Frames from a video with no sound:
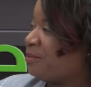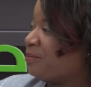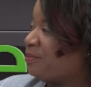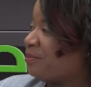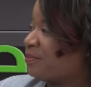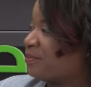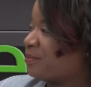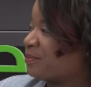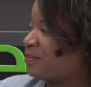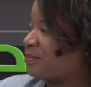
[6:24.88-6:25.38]

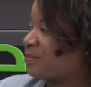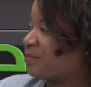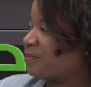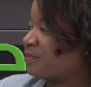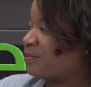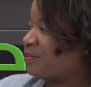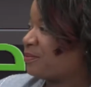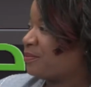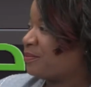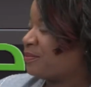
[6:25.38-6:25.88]

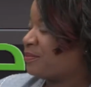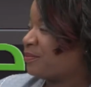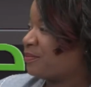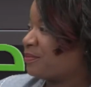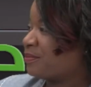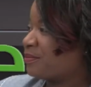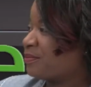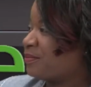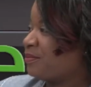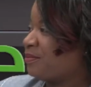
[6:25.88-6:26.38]

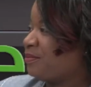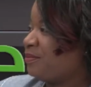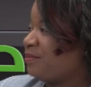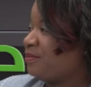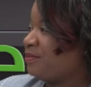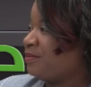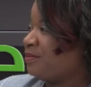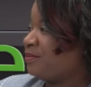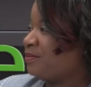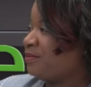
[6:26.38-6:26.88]

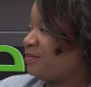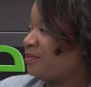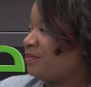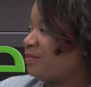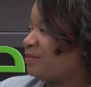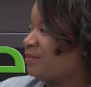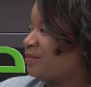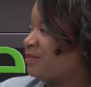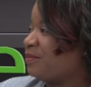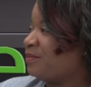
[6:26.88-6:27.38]

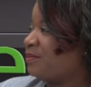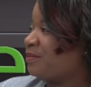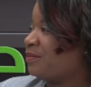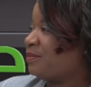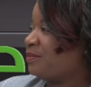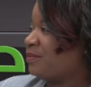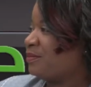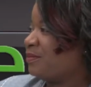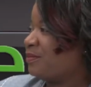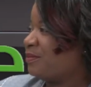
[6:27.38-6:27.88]

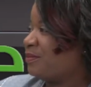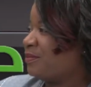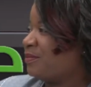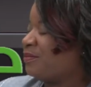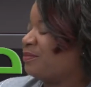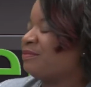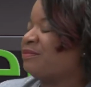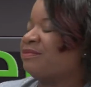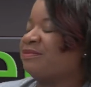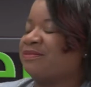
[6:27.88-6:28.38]

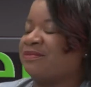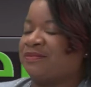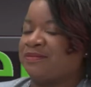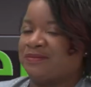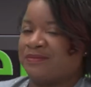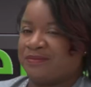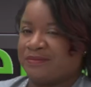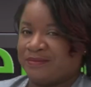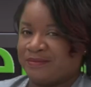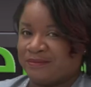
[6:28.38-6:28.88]

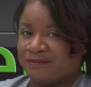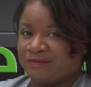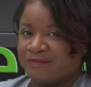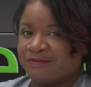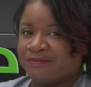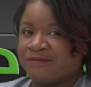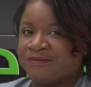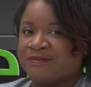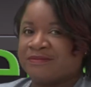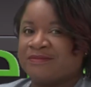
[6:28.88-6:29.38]

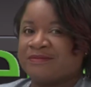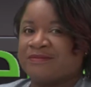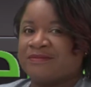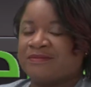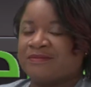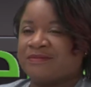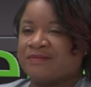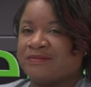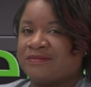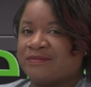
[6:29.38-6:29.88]

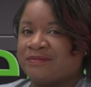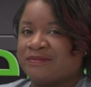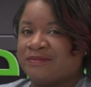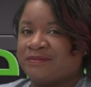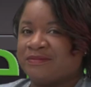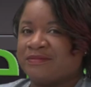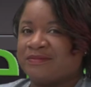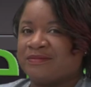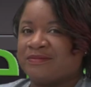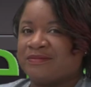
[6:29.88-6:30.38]

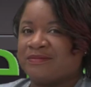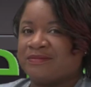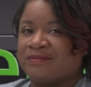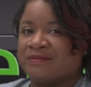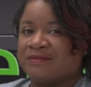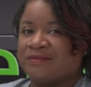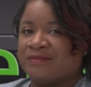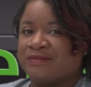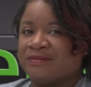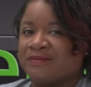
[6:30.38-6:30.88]

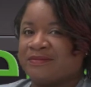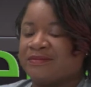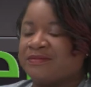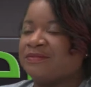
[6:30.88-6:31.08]
This person isn't speaking.